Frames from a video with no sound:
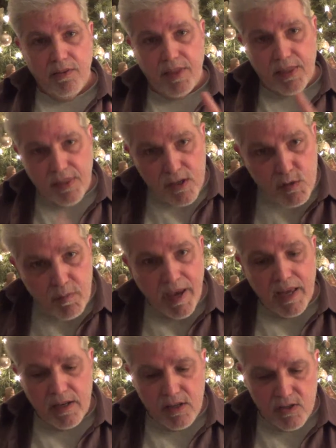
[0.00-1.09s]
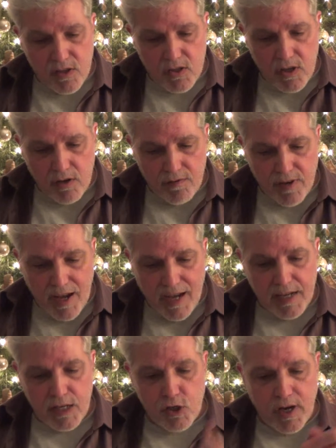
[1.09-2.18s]
that this man is the Son of
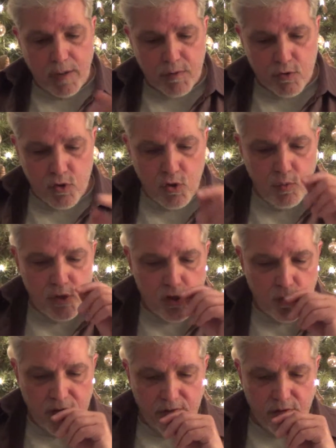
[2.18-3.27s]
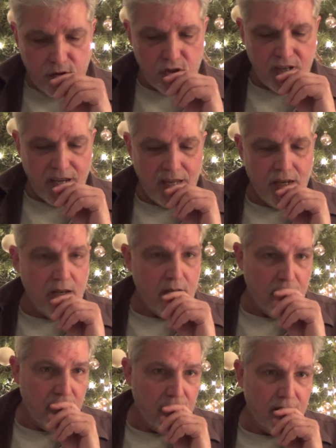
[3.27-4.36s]
God. In chapter 2, would you read verse 10?
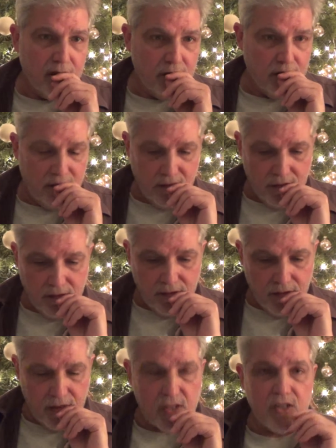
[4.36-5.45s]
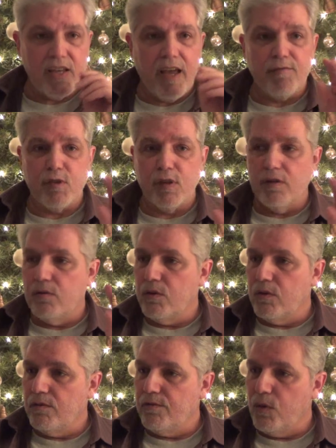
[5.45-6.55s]
This is after the,
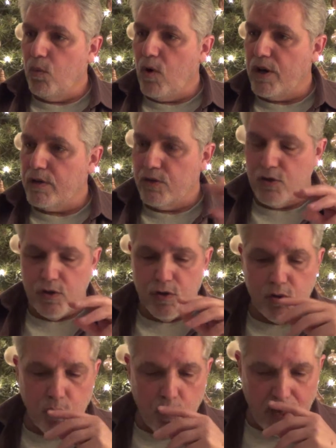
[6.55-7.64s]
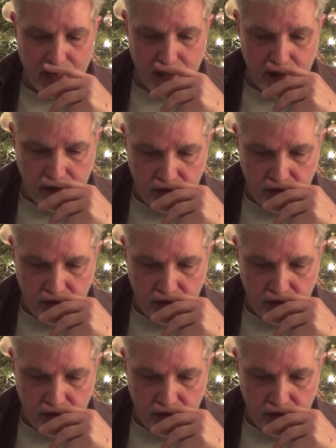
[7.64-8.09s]
the, the waters turned to wine.